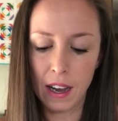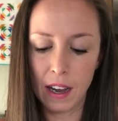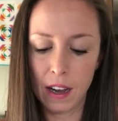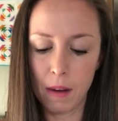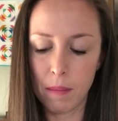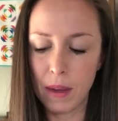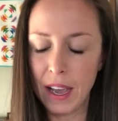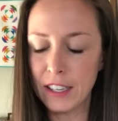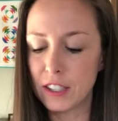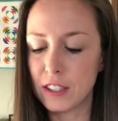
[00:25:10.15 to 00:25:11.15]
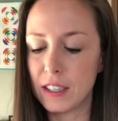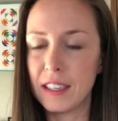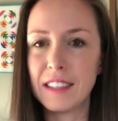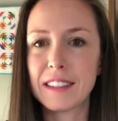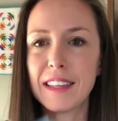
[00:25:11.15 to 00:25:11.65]
Um, and
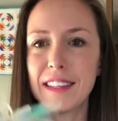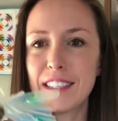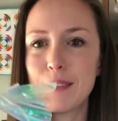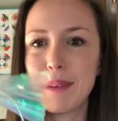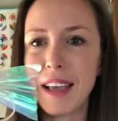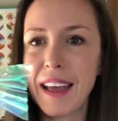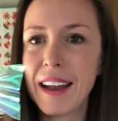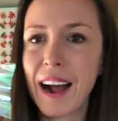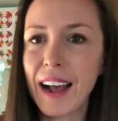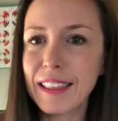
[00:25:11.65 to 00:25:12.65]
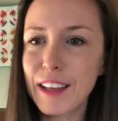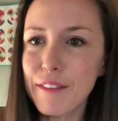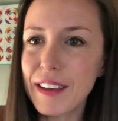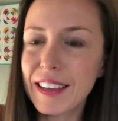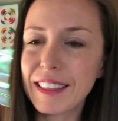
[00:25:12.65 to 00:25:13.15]
she sent this to me, and I
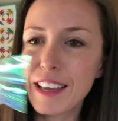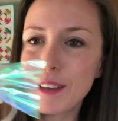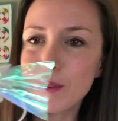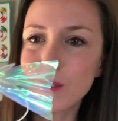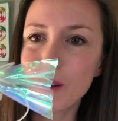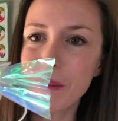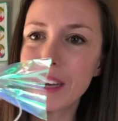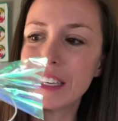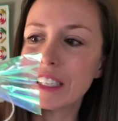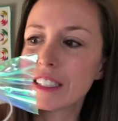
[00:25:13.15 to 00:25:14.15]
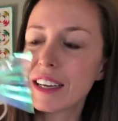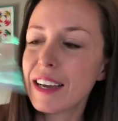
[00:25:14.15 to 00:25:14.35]
love it. Thank you so much.